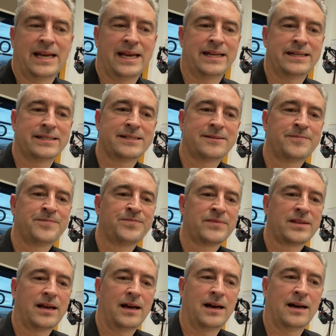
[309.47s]
and
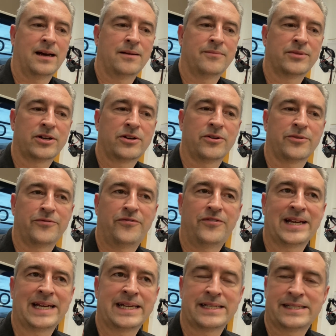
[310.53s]

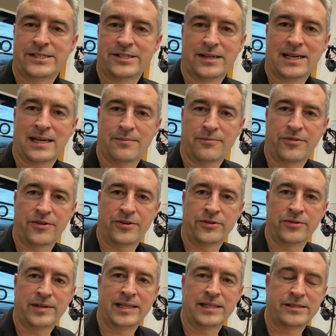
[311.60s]
configured it to come
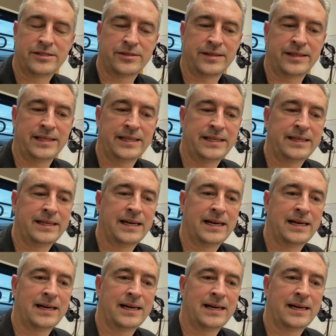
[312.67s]
through into the